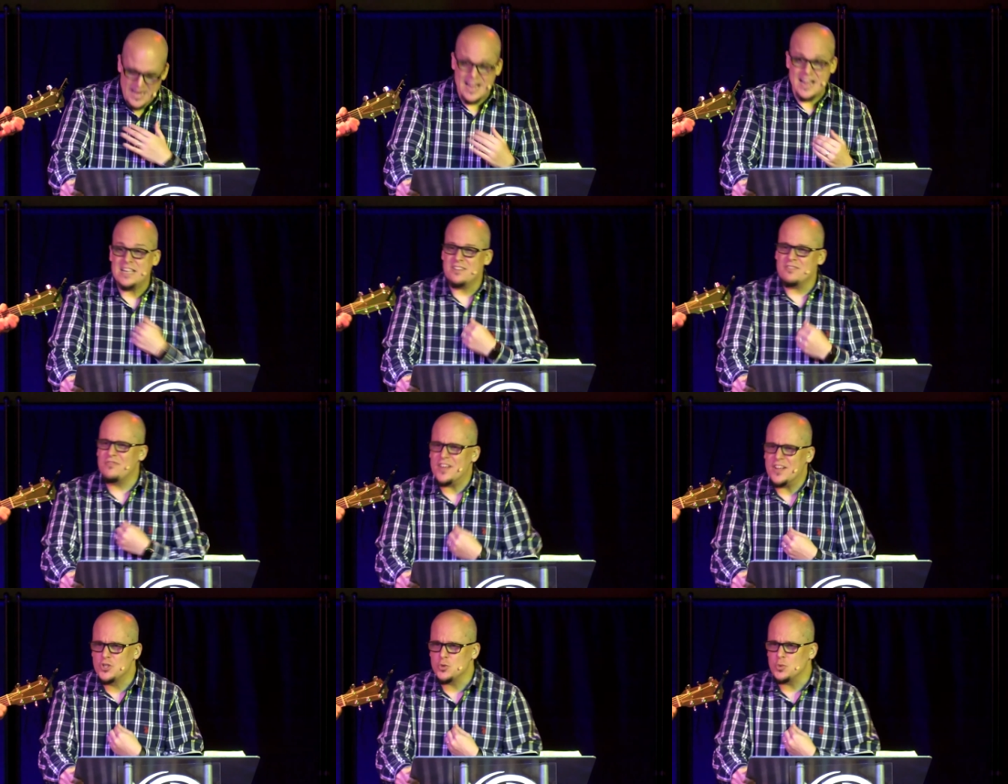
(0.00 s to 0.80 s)

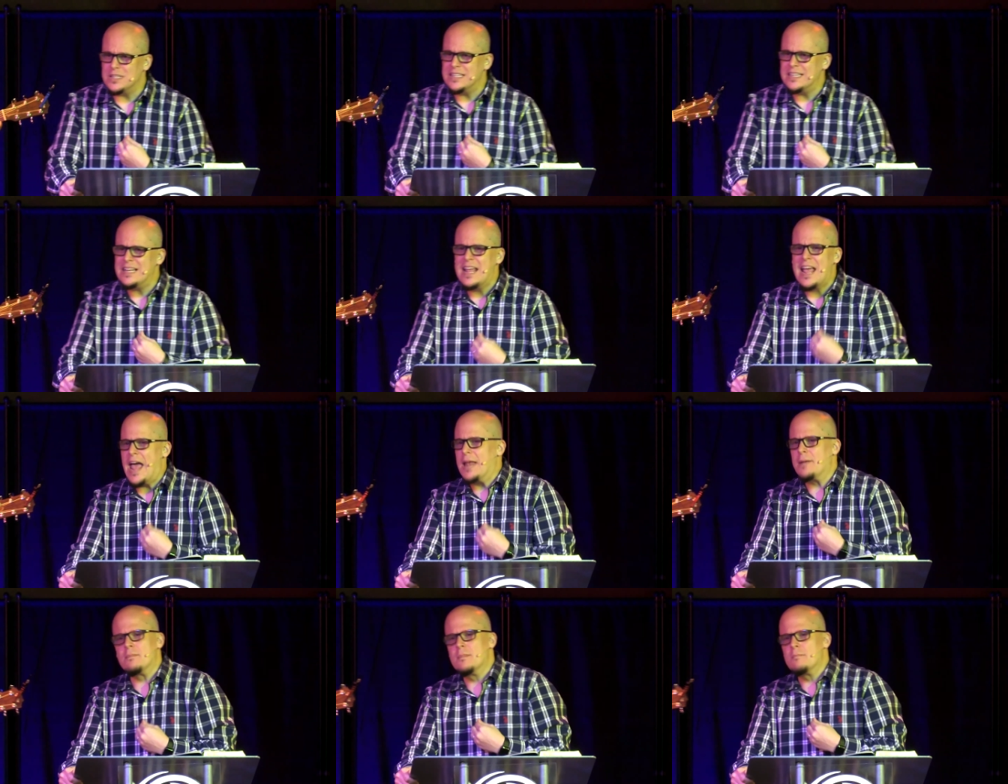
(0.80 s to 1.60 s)
individually
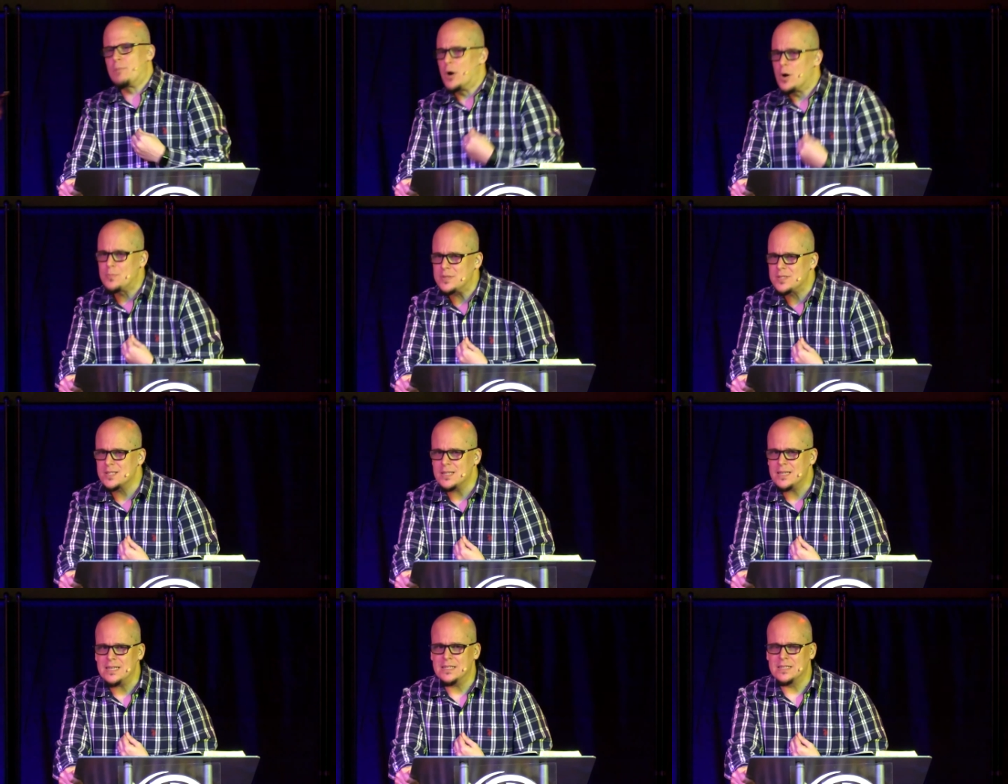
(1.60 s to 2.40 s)
and
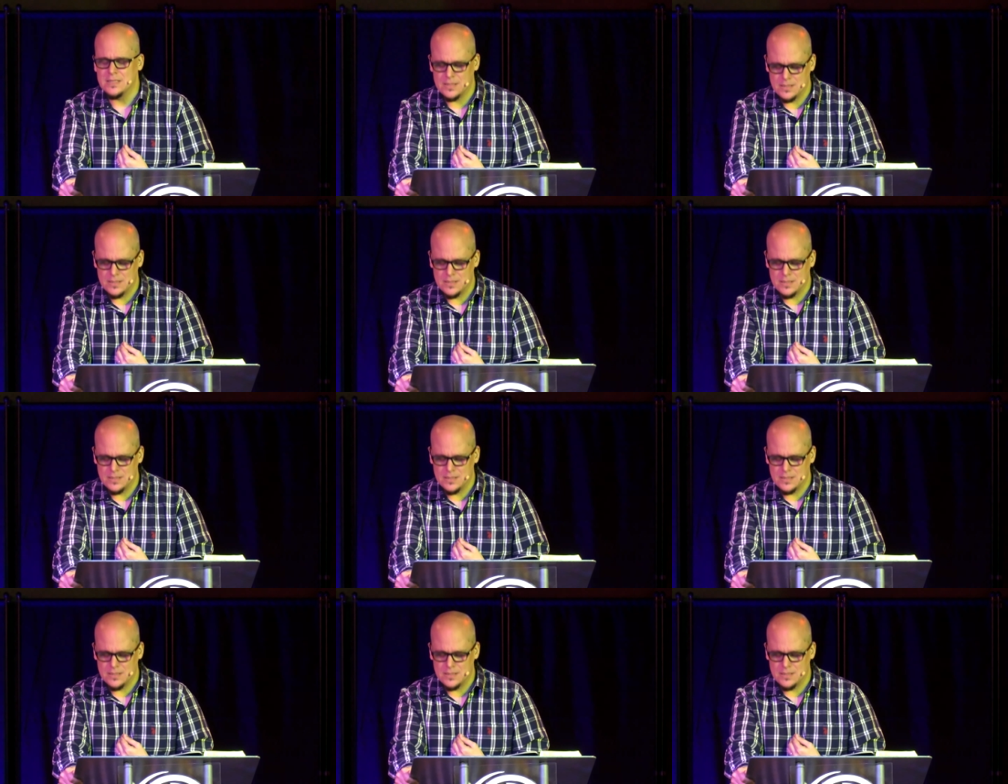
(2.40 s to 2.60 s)
purposely.